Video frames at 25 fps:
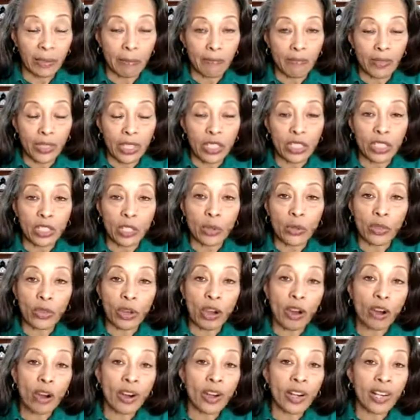So the
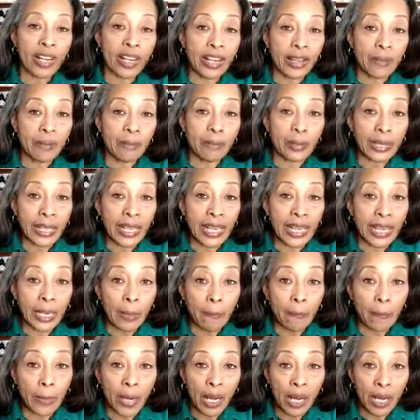heart being a
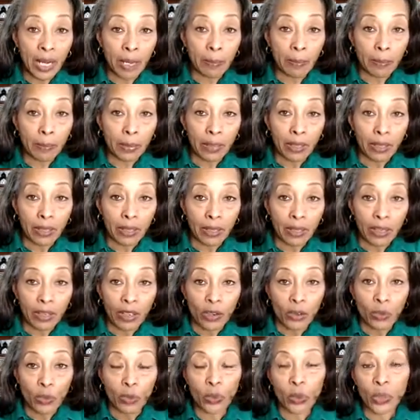pump
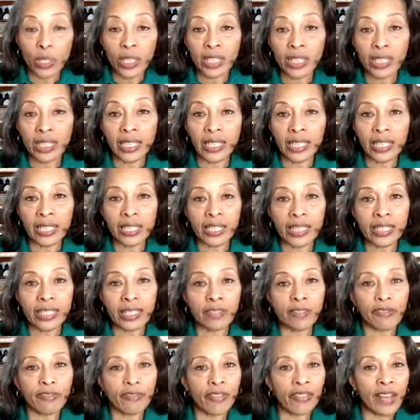really
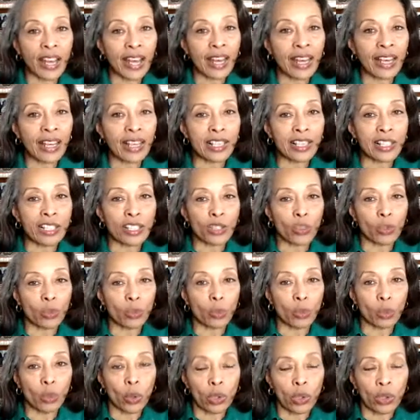defies
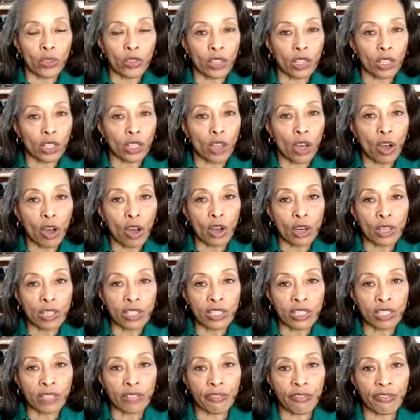the
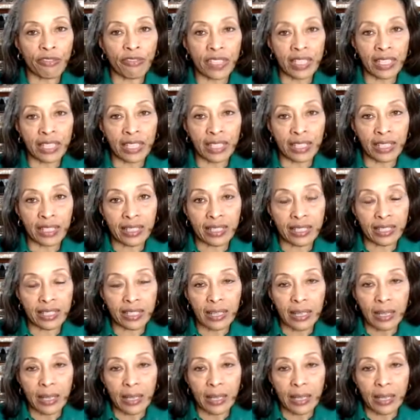laws of physics.